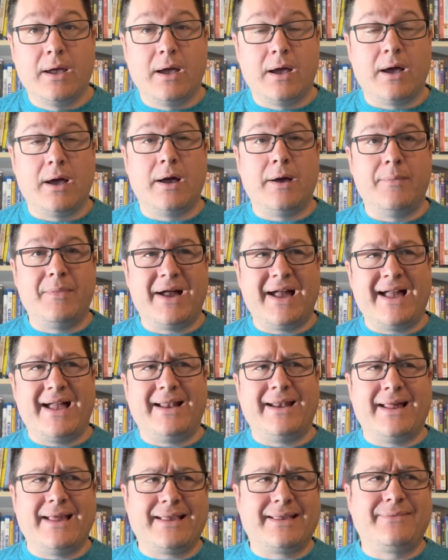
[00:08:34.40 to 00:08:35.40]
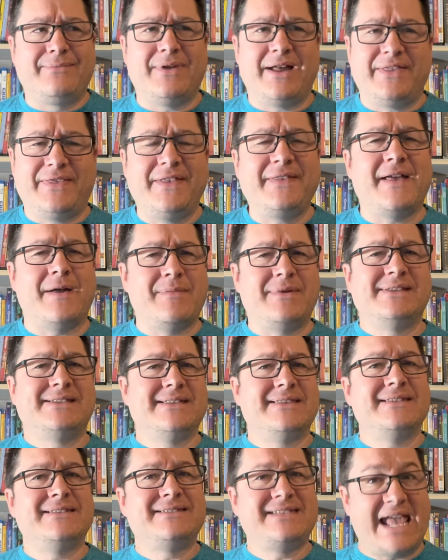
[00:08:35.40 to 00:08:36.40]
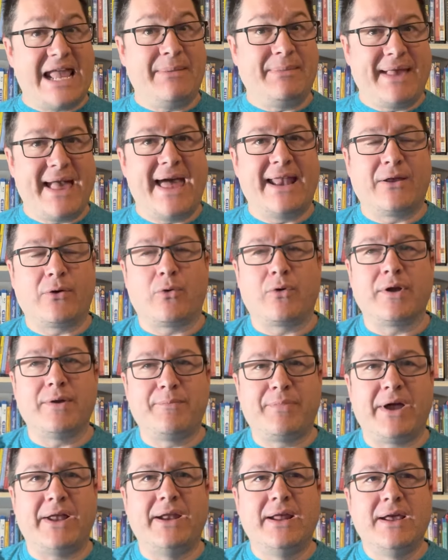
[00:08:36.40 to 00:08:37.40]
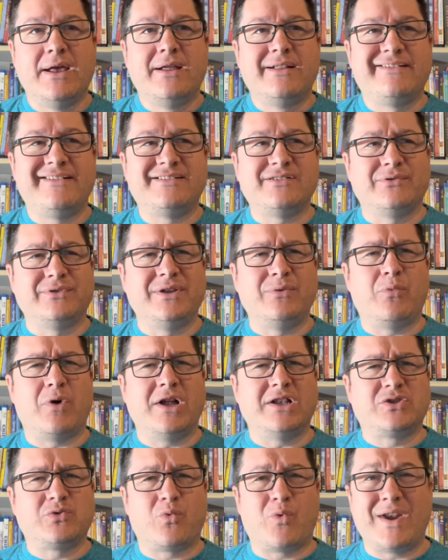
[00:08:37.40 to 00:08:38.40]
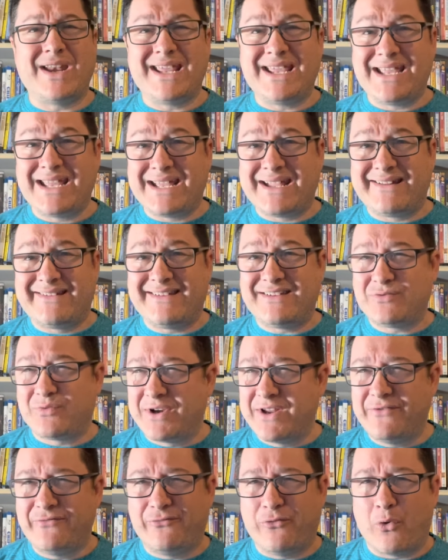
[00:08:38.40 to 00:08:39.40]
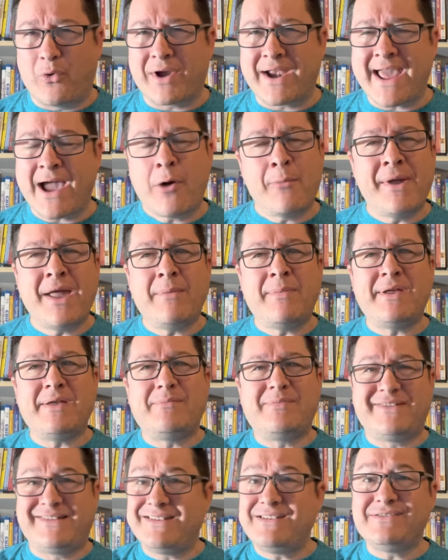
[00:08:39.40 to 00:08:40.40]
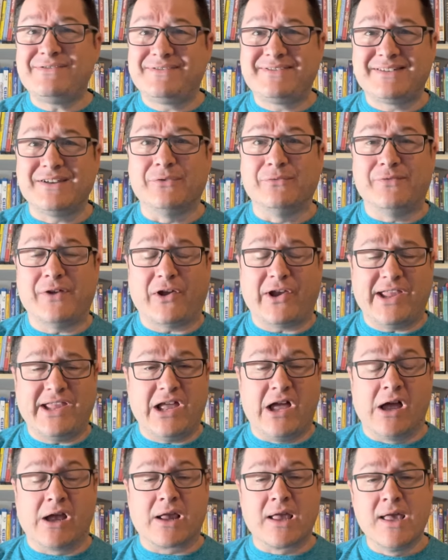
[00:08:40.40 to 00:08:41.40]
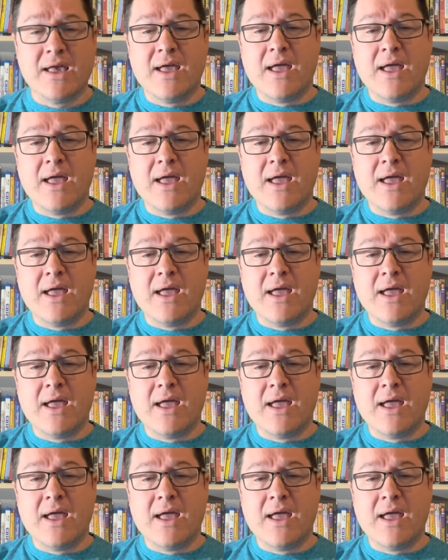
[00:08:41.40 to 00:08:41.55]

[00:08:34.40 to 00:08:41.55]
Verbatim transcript: Um, I, I, I think that means in the same category, but she's only what 20, she's 24 now, maybe she's still very young.